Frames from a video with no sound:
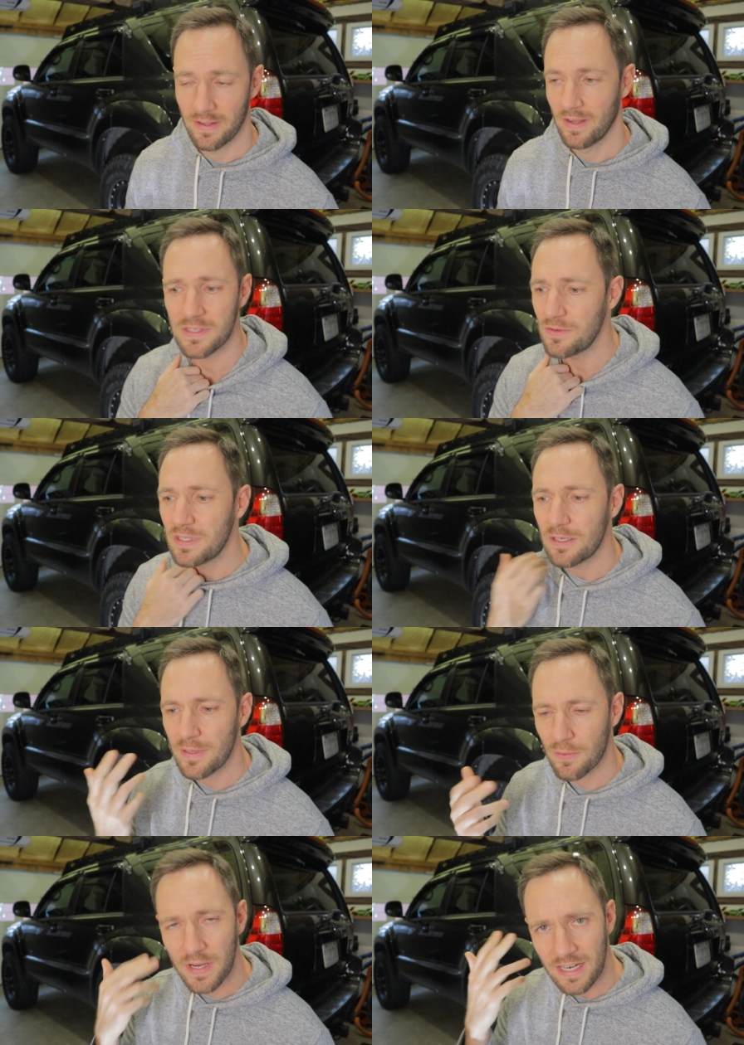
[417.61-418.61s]
Just do a little
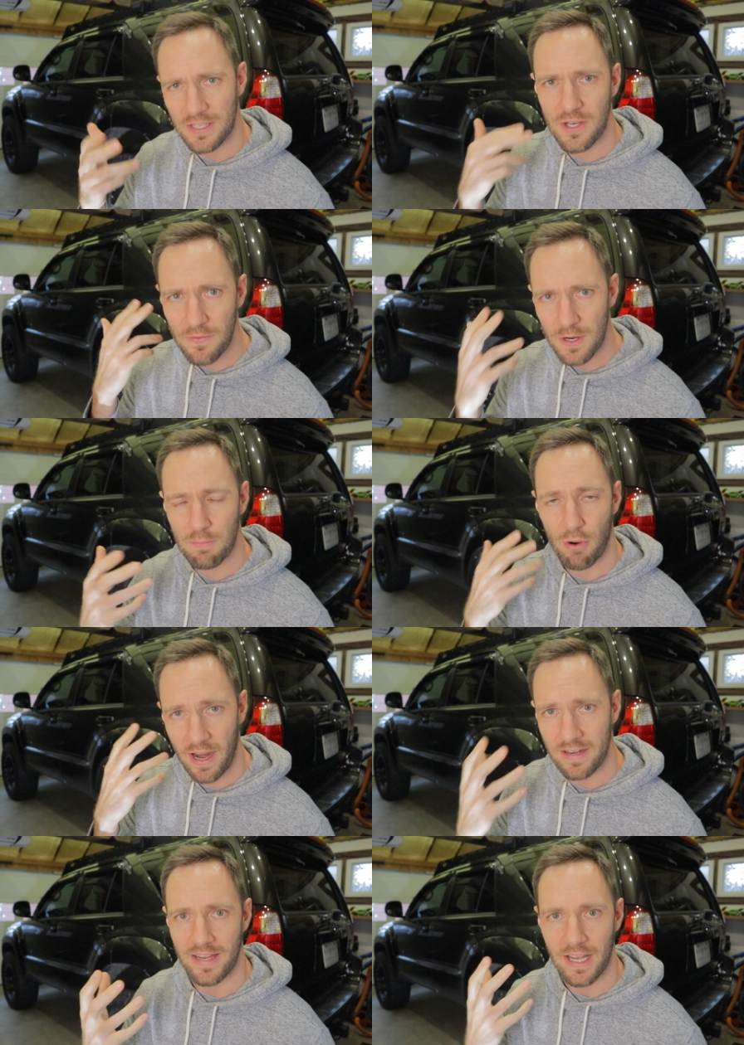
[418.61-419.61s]
bit of reading. It's good for your
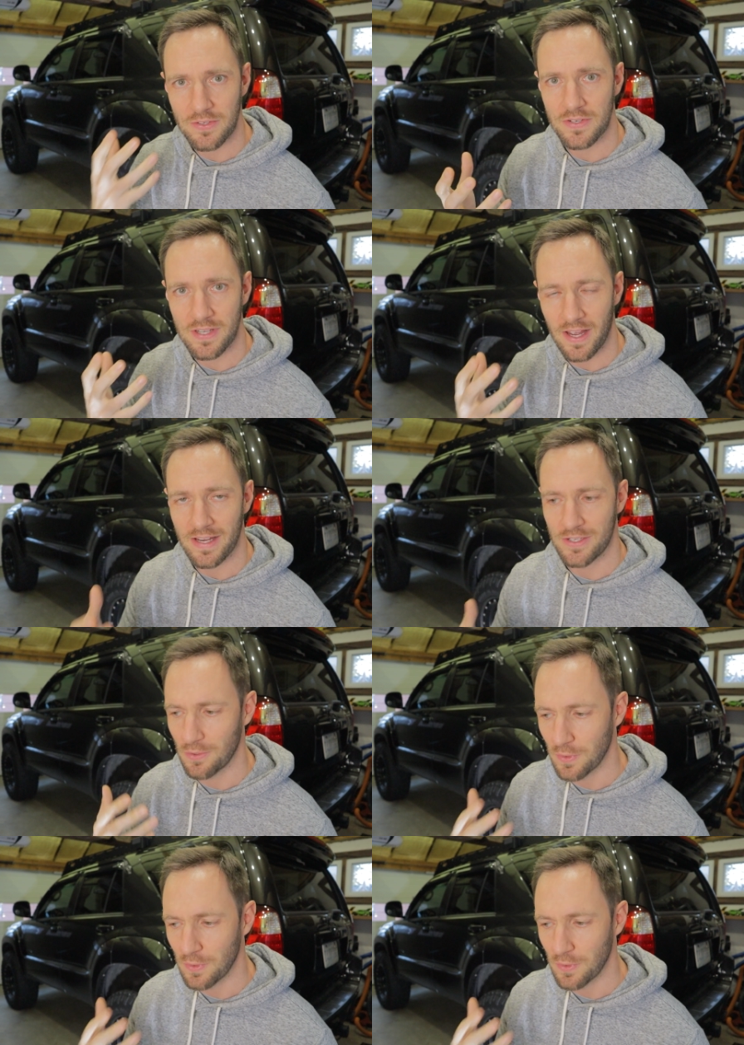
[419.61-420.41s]
brain to exercise your